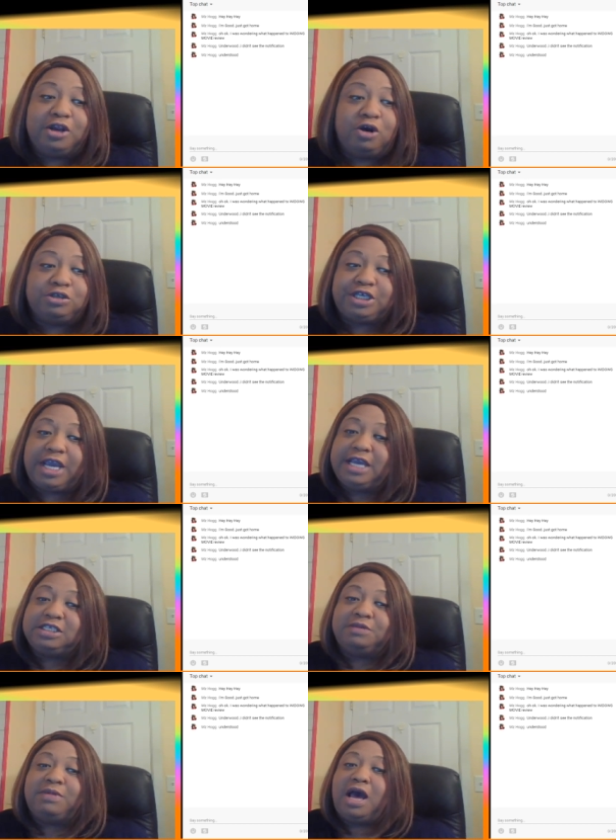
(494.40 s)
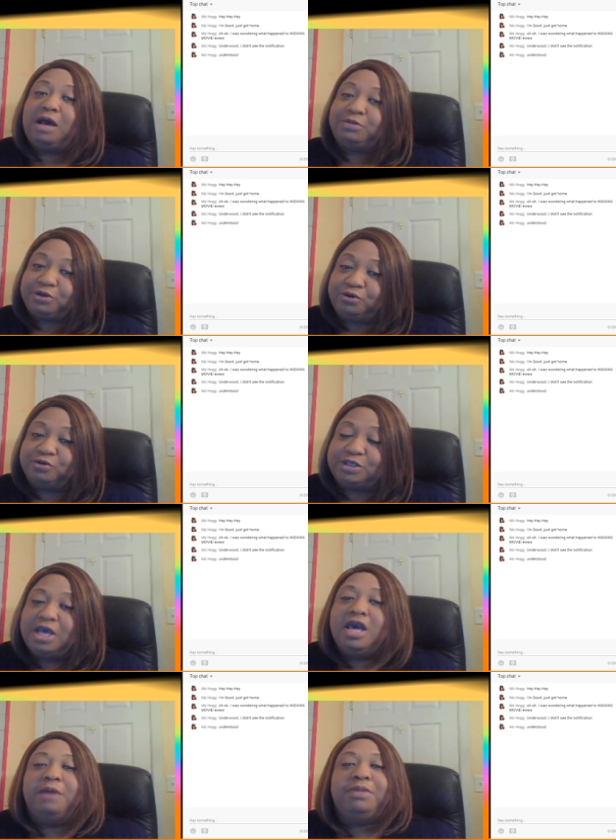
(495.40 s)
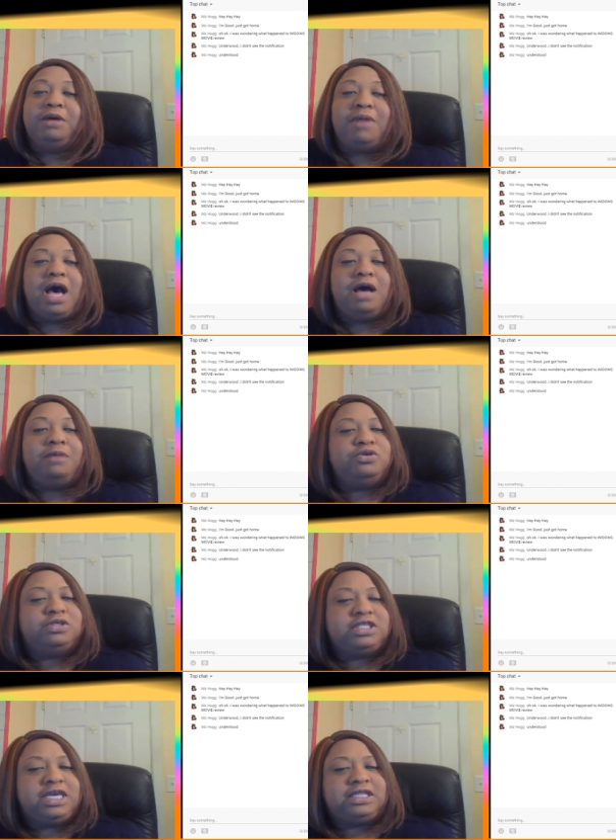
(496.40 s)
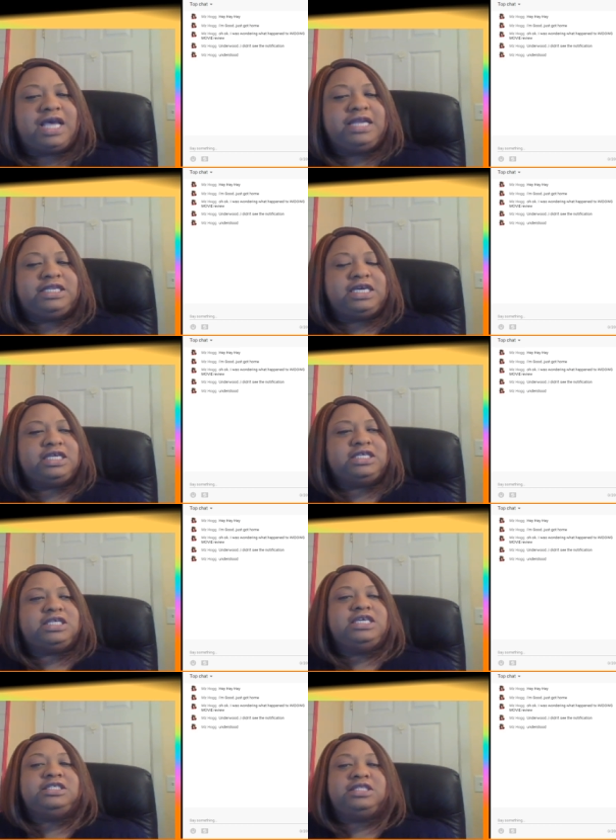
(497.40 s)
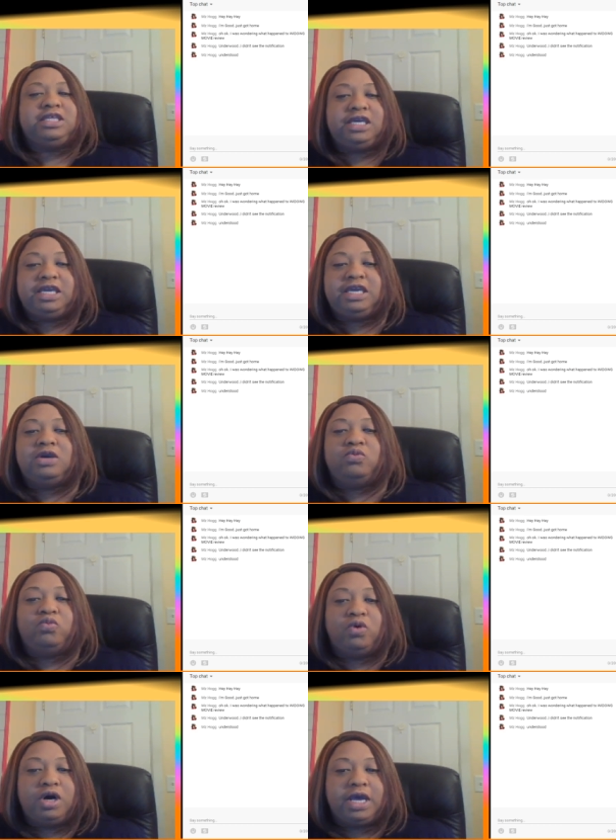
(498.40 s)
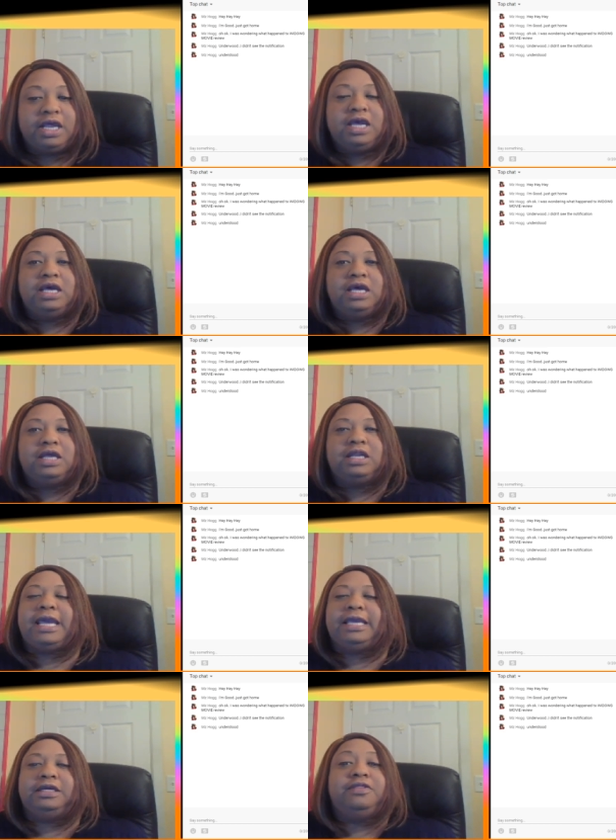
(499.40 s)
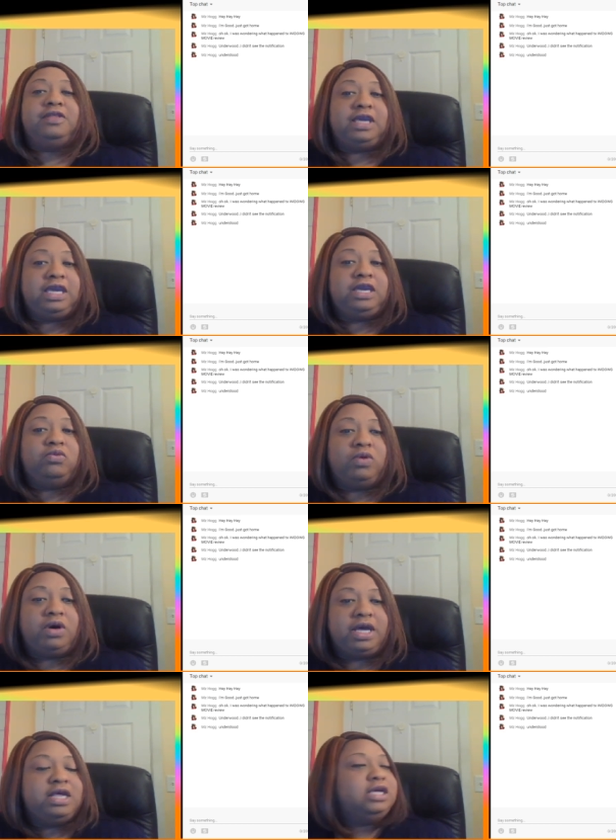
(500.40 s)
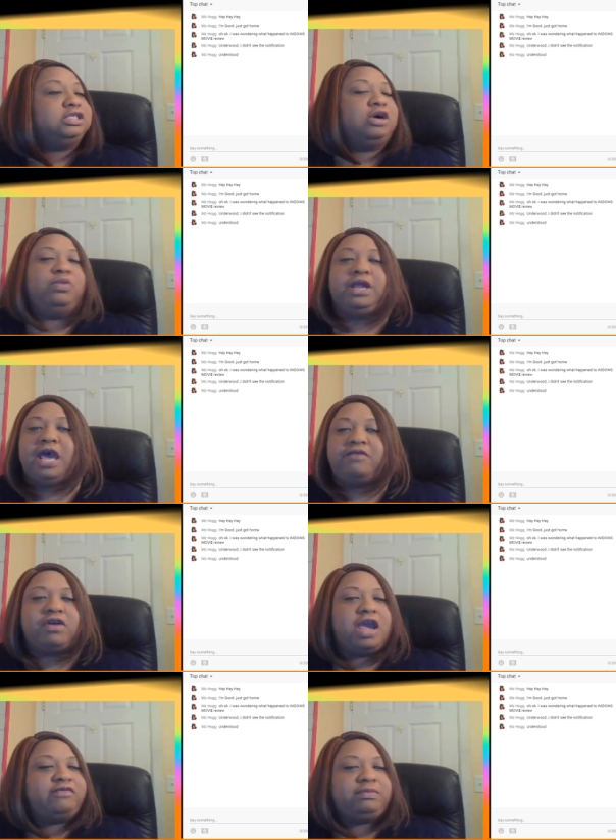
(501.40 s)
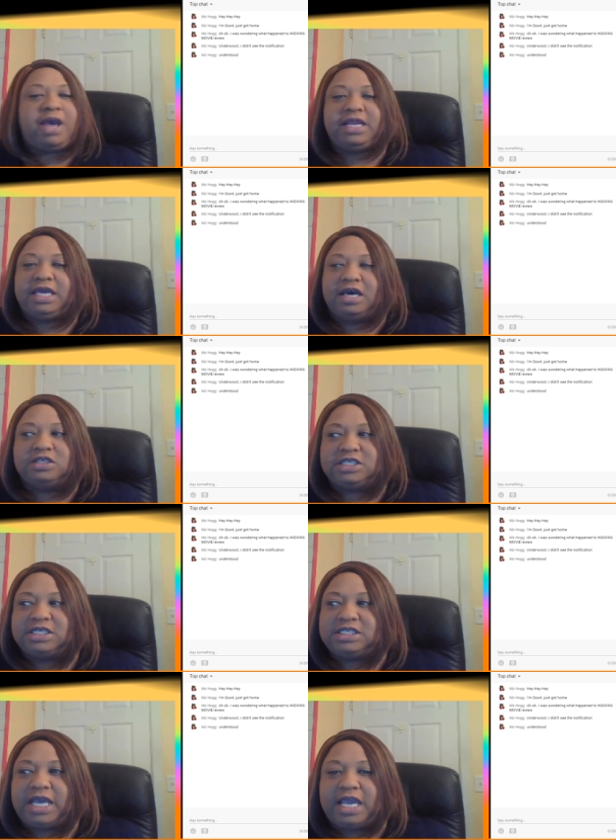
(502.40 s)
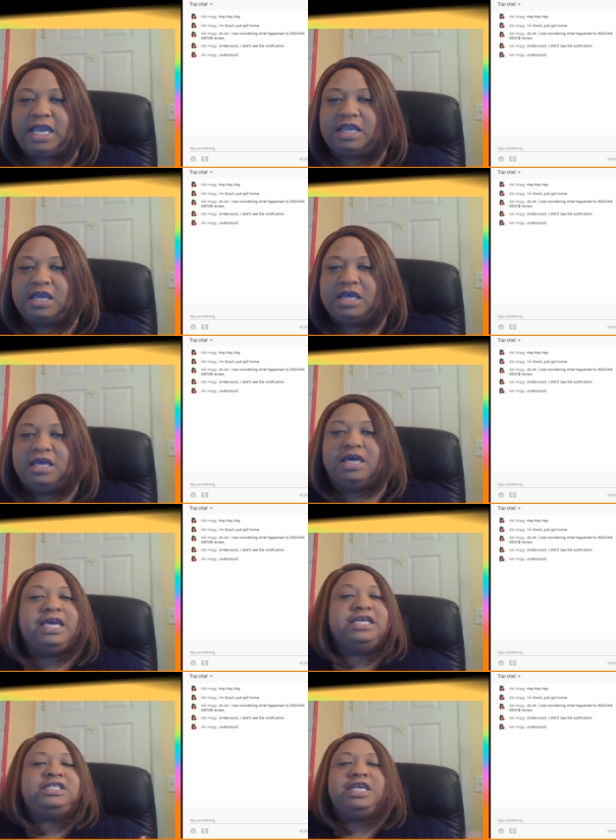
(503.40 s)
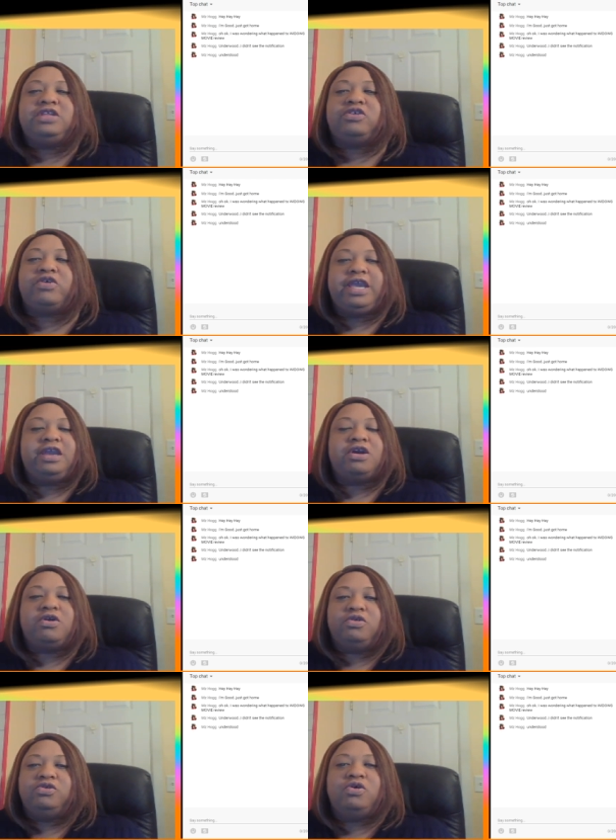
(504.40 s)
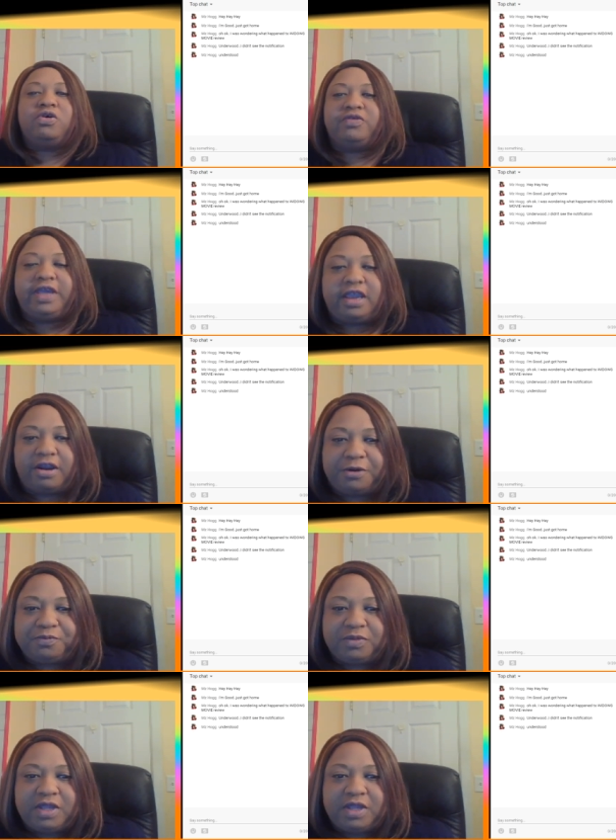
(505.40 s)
no shade to Mom Dukes, but Mom Dukes think that Dennis is the one, like the one. So whatever everybody else is saying, is neither here nor there.